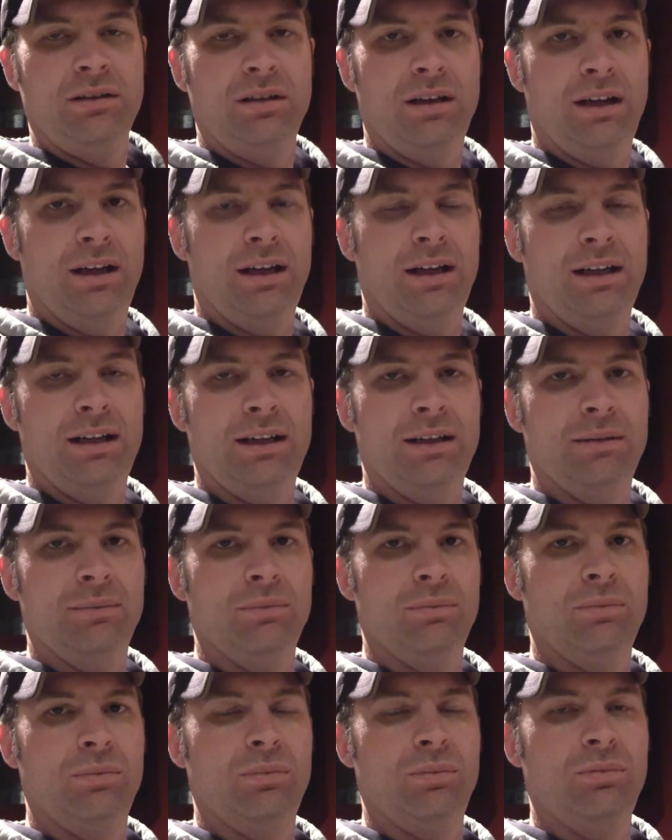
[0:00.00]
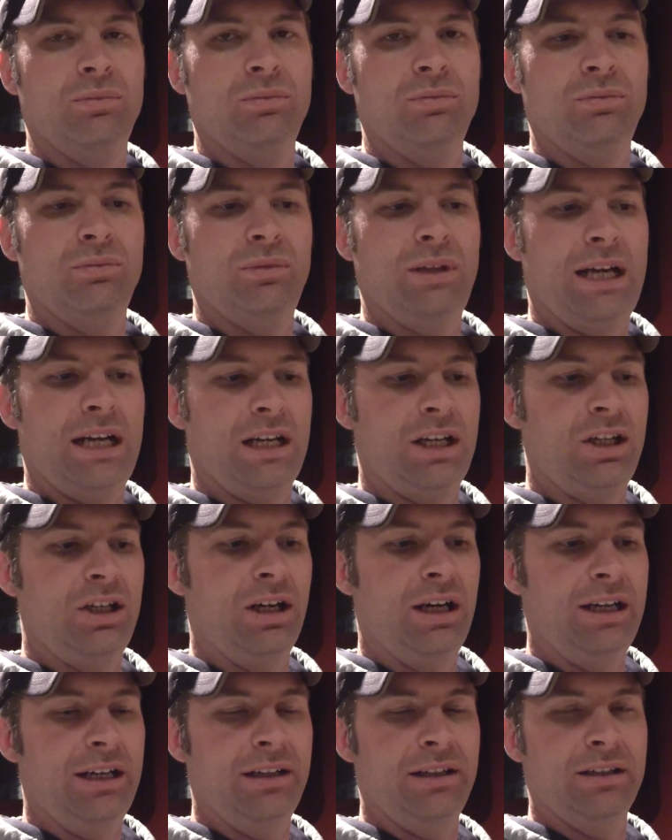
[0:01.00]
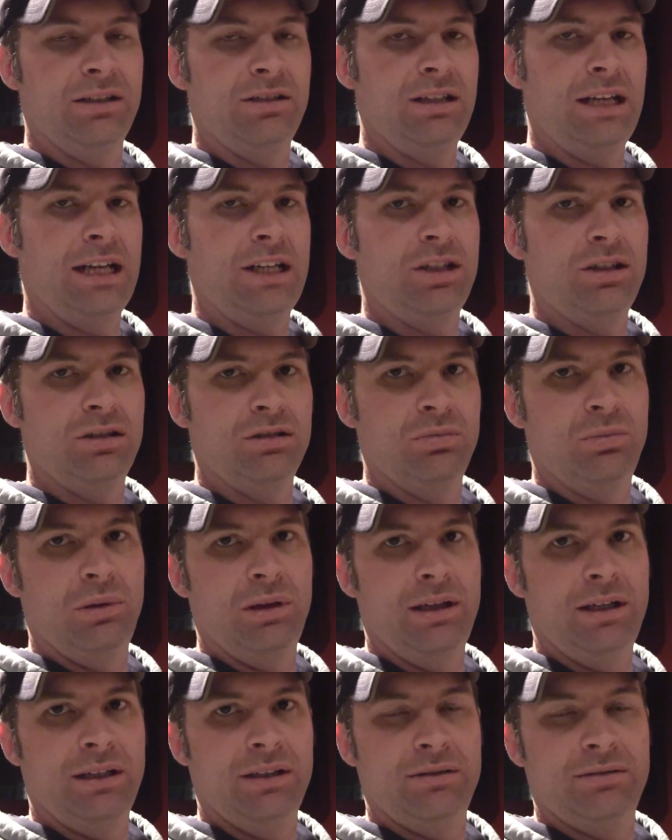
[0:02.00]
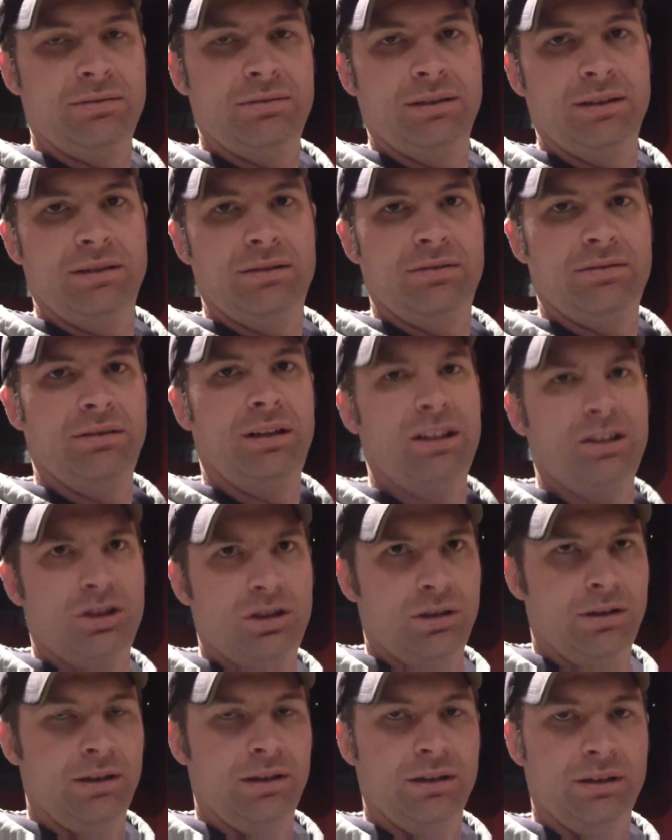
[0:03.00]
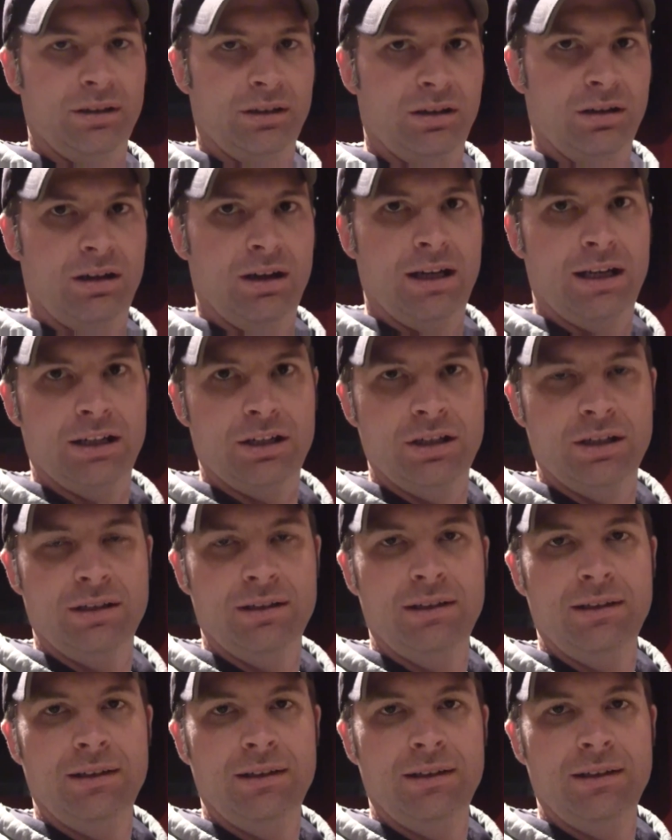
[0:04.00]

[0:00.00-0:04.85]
not cut in the sections, but it's I'll show you in the garage.